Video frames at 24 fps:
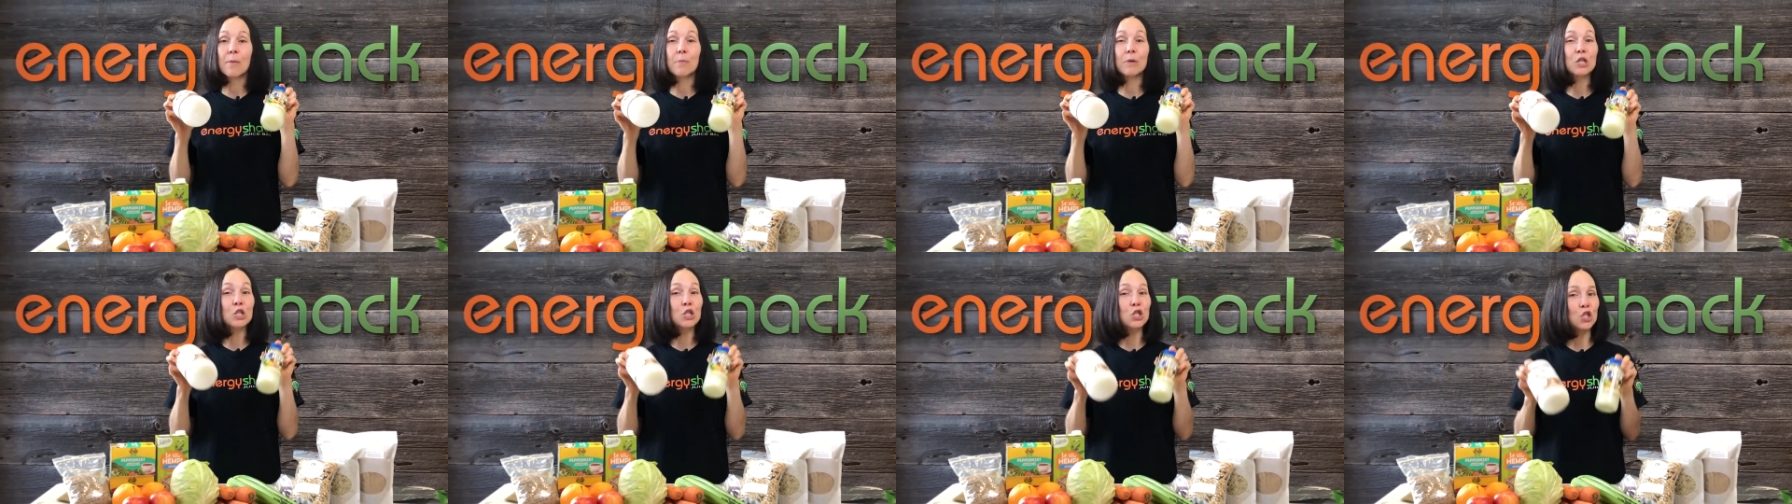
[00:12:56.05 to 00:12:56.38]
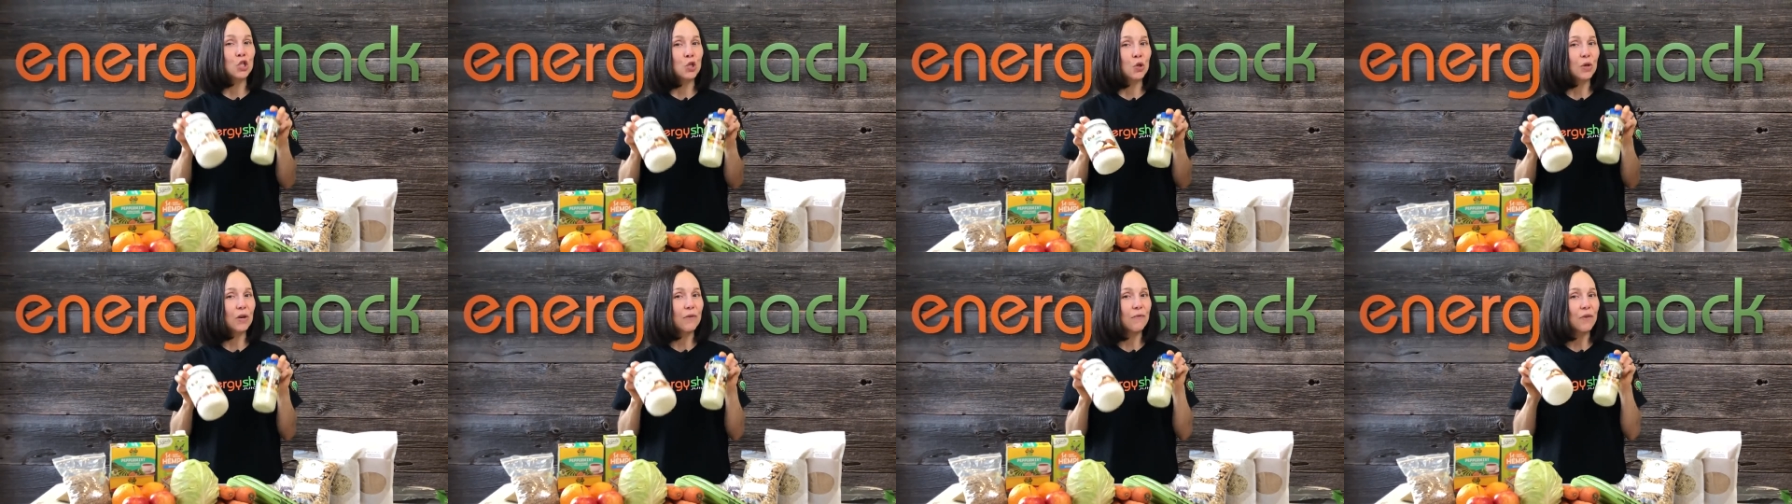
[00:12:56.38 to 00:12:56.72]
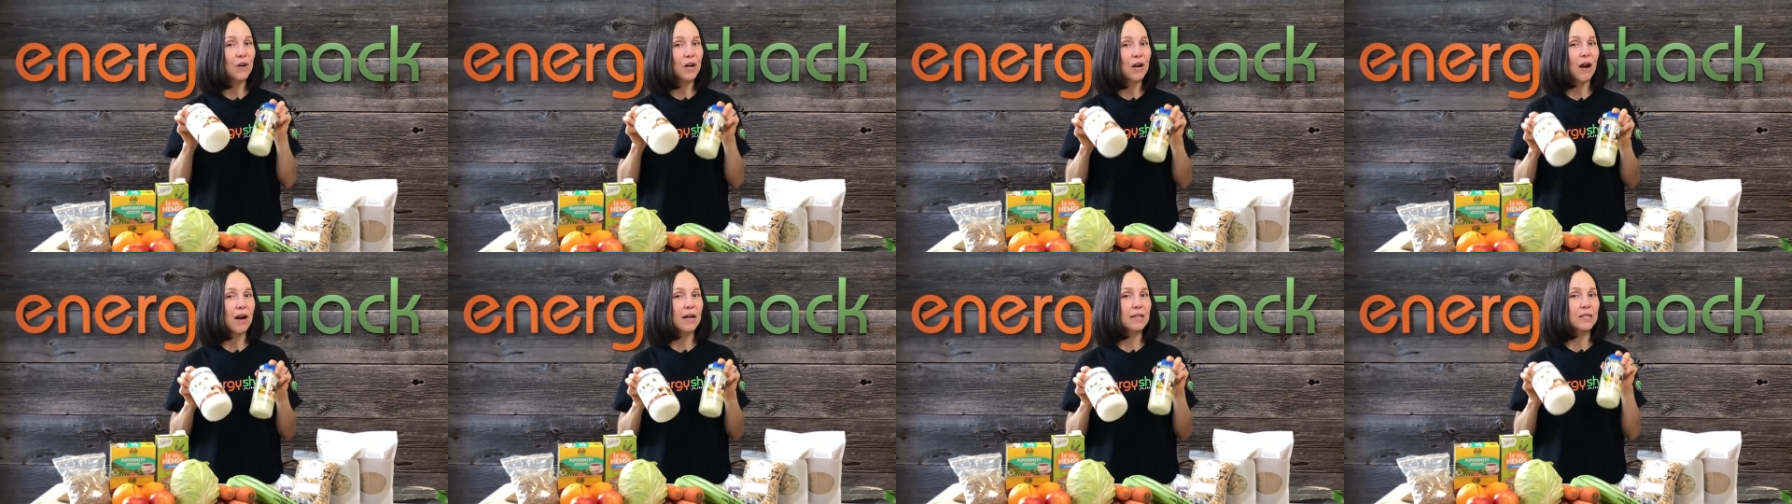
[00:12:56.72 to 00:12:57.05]
Is 2
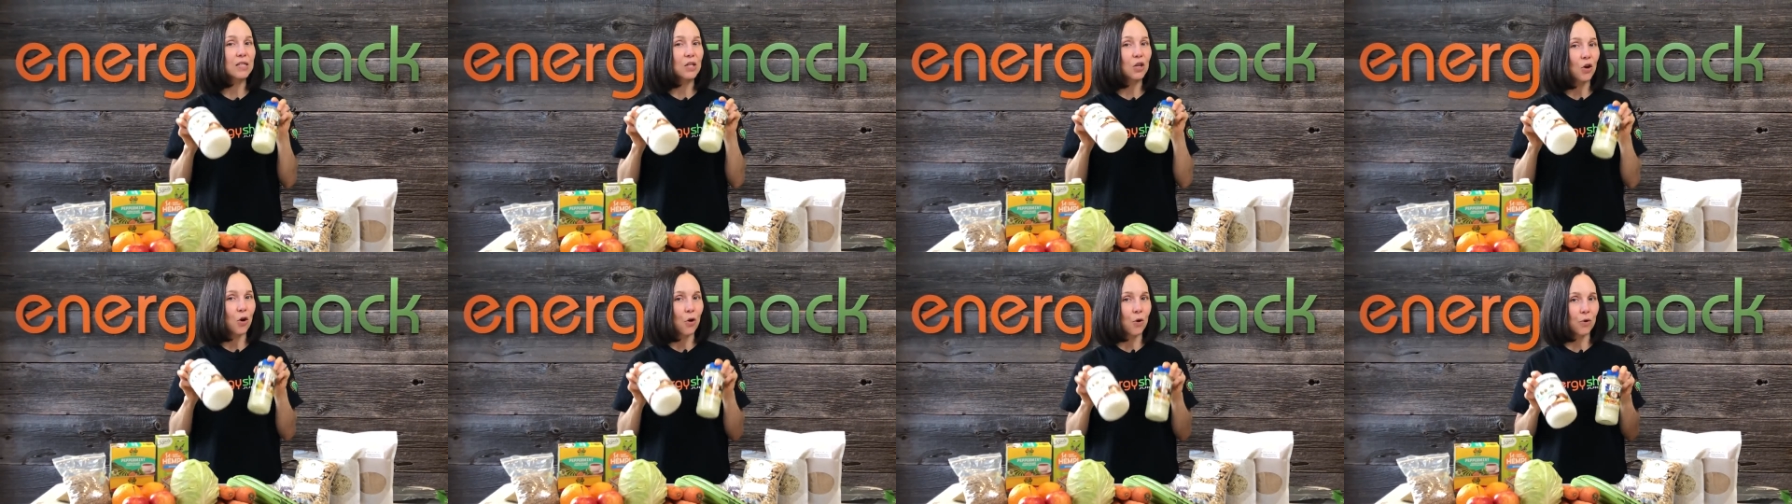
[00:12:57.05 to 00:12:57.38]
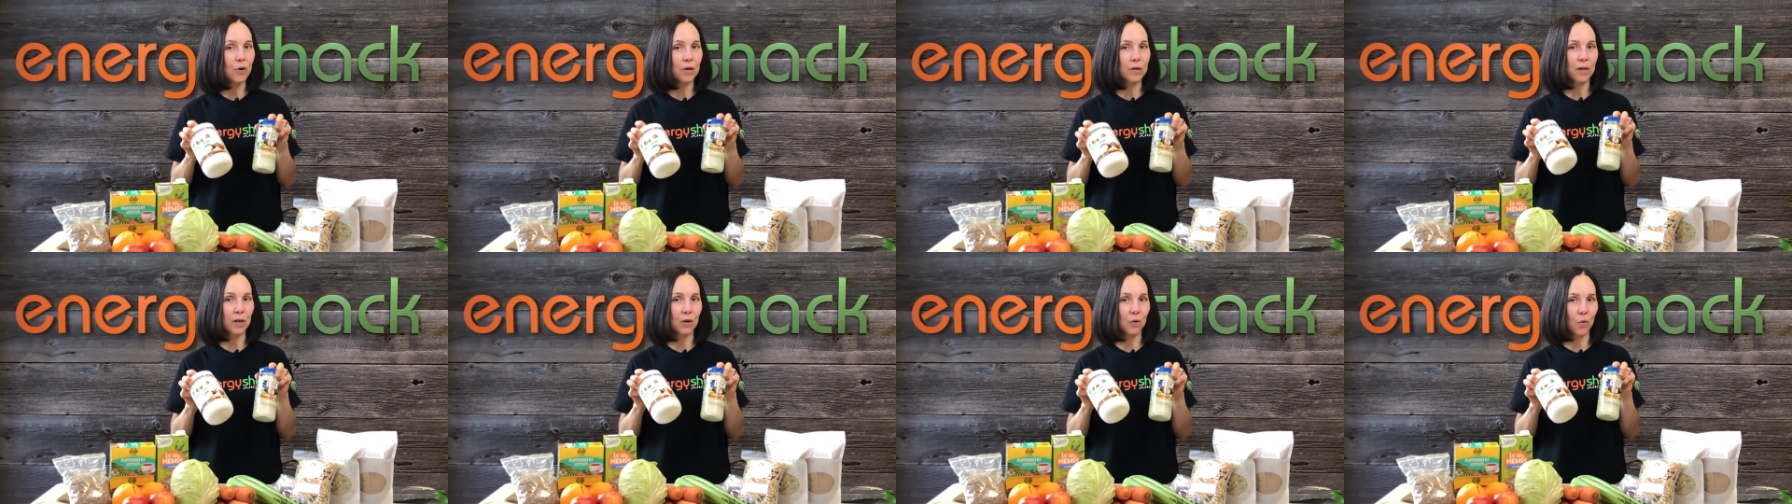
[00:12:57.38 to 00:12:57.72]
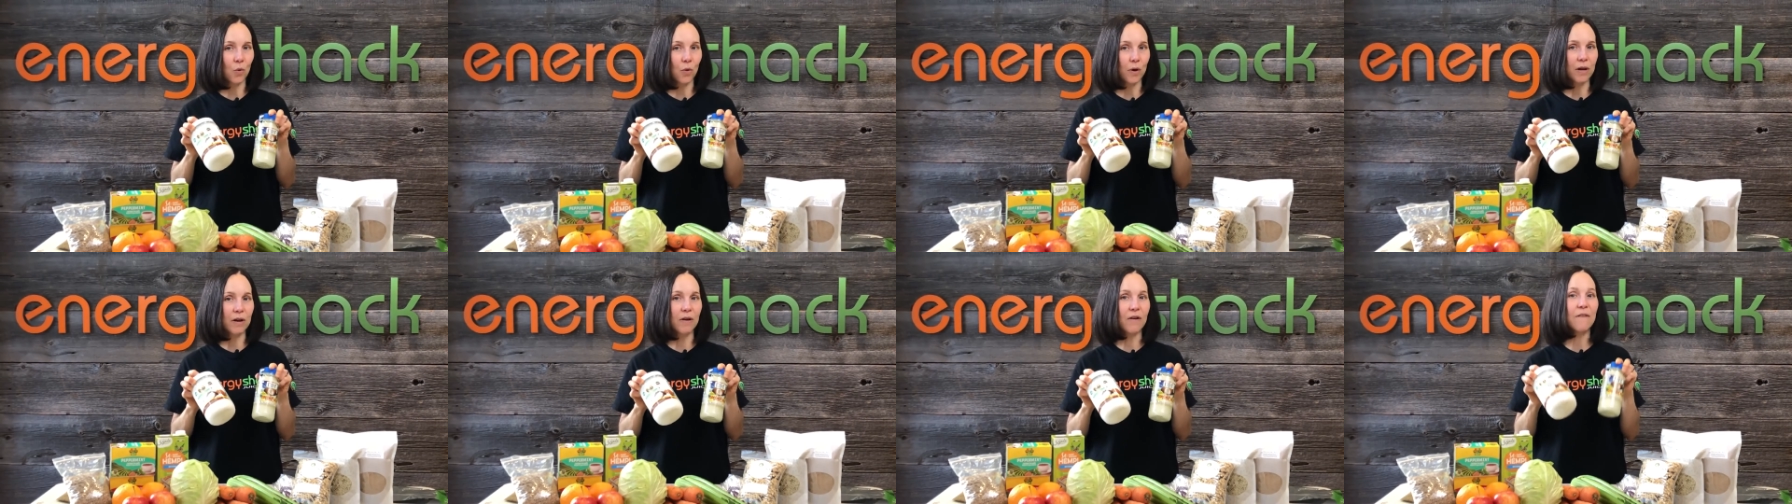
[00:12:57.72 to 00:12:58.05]
different kinds of coconut
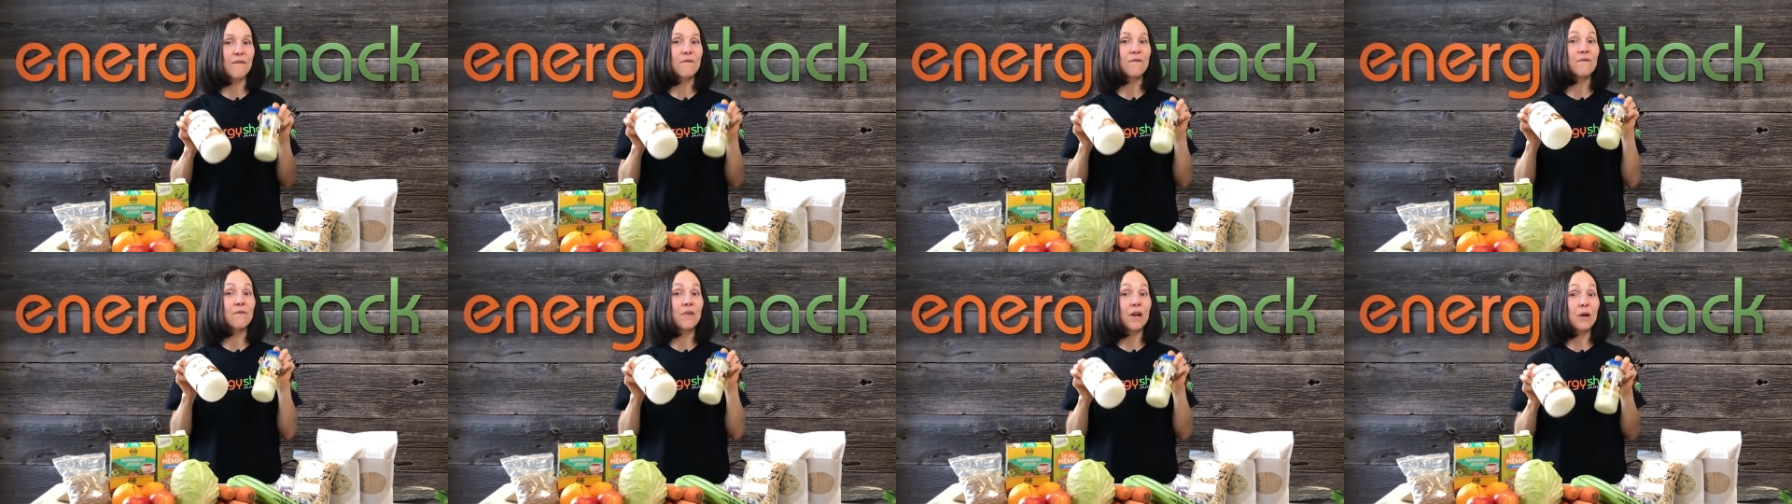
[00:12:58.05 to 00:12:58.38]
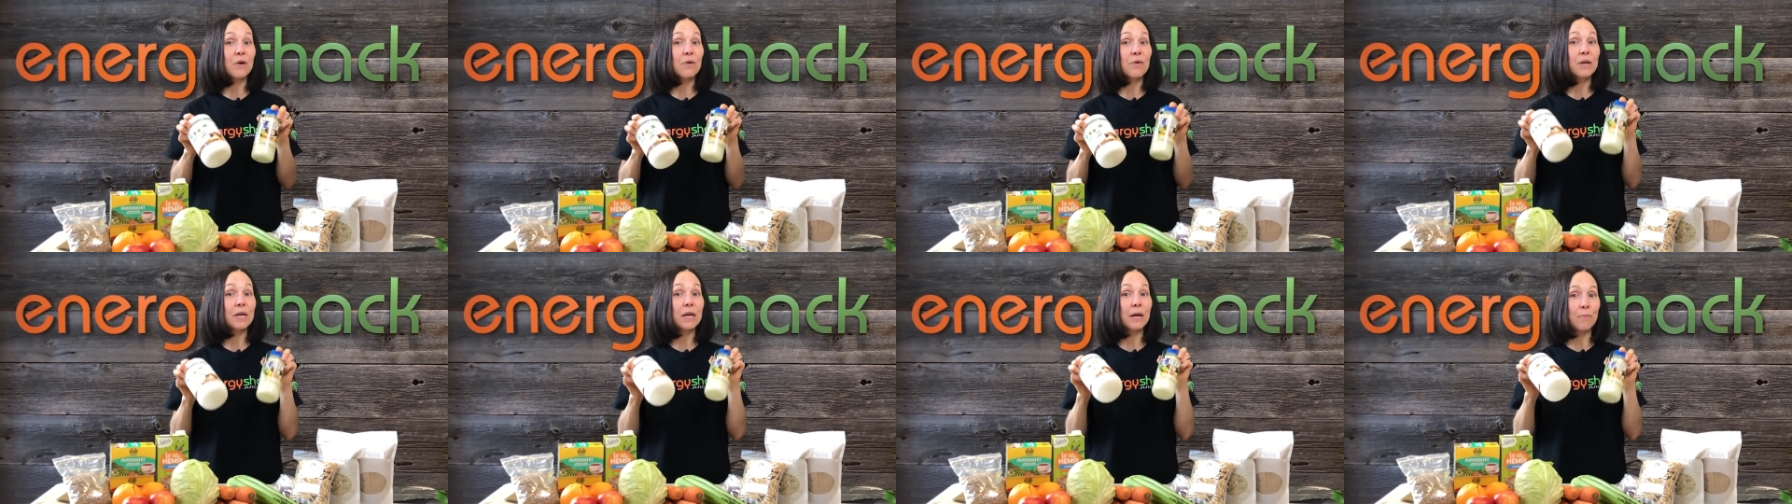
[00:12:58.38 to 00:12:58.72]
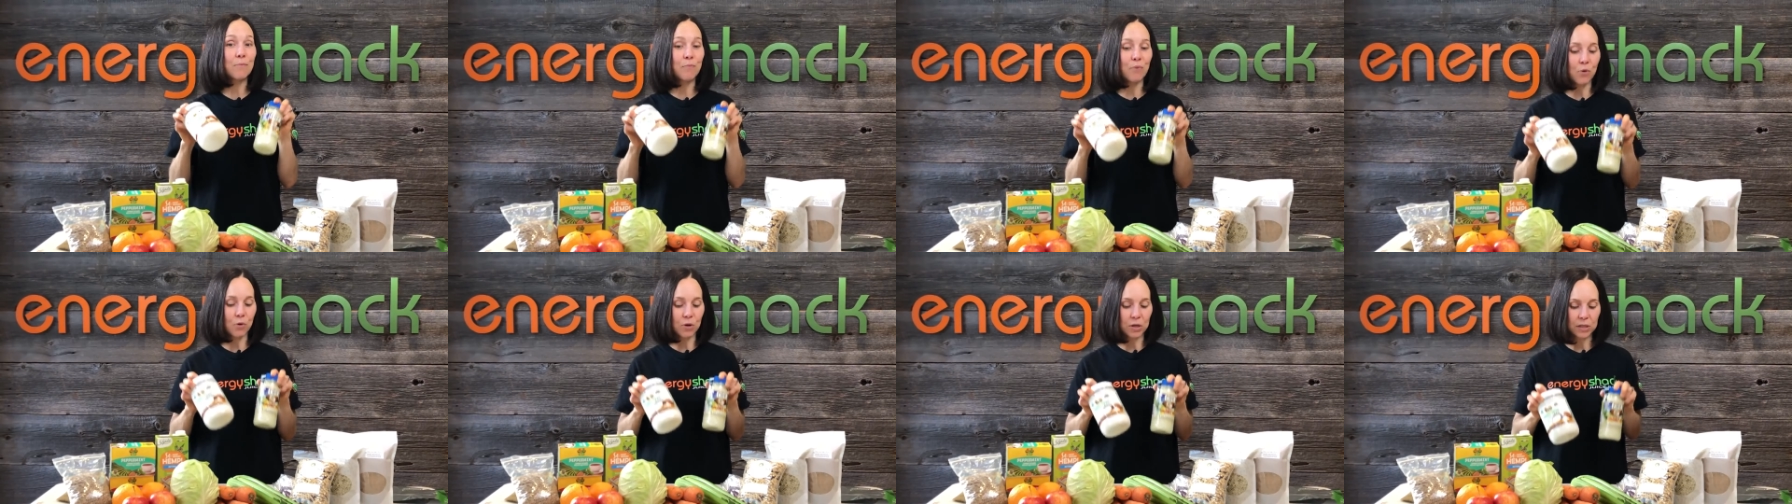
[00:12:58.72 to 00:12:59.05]
oil. Very
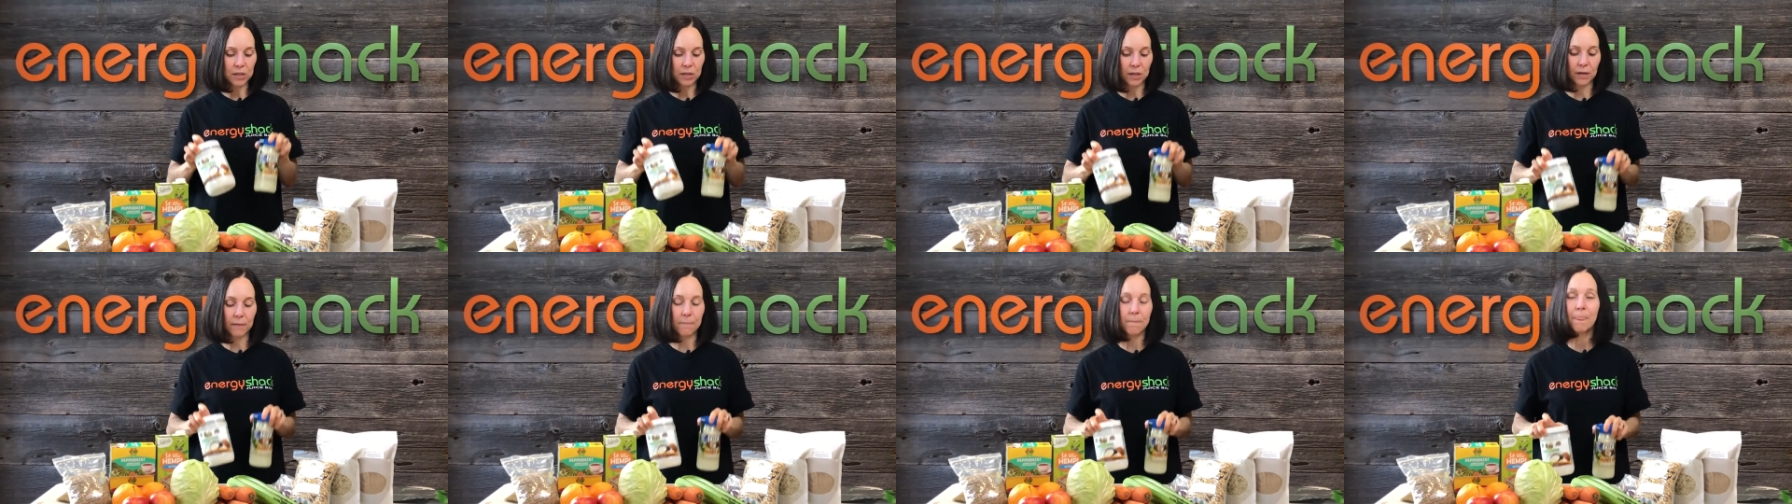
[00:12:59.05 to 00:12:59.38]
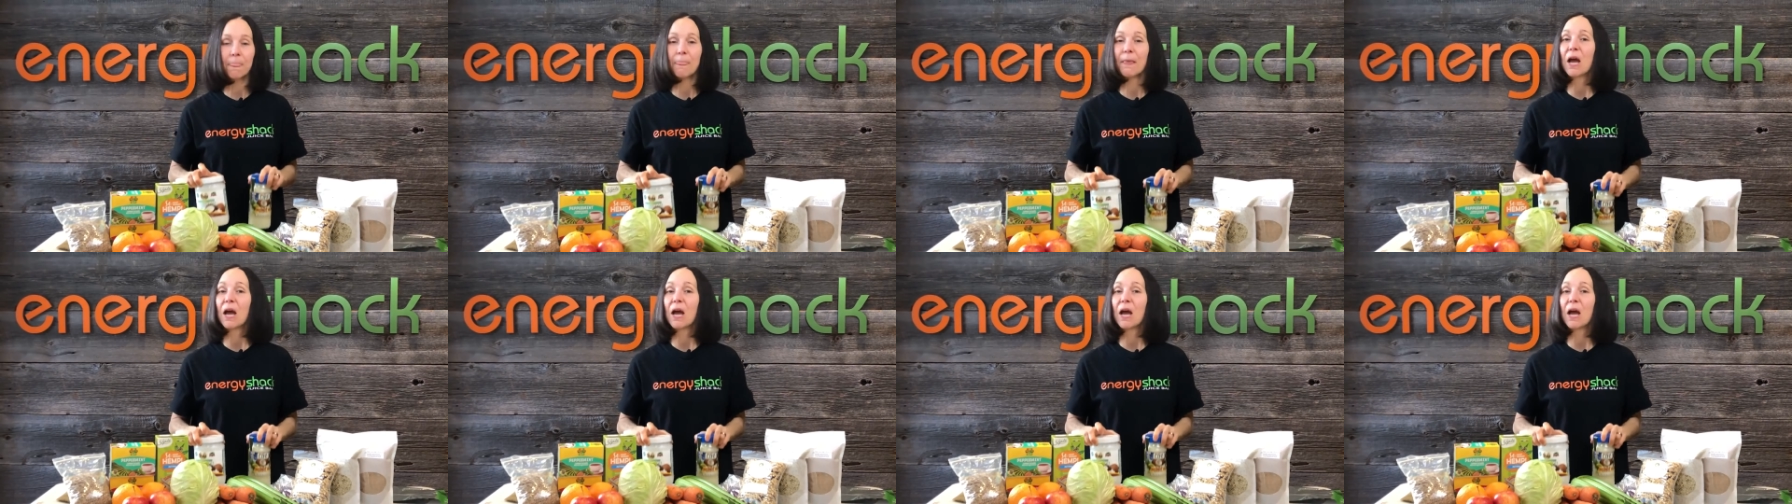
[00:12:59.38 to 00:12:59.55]
important.